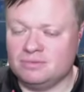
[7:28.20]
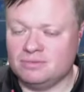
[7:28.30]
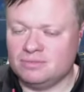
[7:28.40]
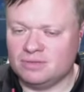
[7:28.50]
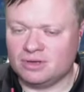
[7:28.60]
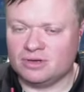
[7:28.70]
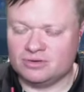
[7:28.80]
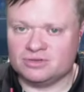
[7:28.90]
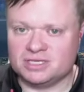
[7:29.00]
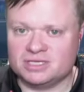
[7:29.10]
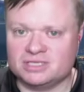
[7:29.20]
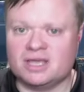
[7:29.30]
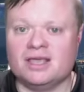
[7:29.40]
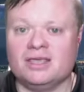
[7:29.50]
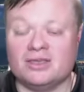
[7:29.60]
the good news is
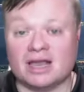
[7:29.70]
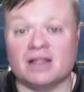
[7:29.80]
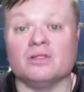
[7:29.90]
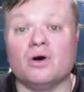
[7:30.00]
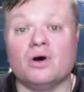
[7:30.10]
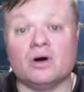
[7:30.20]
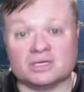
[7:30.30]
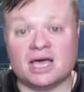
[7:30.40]
you got a long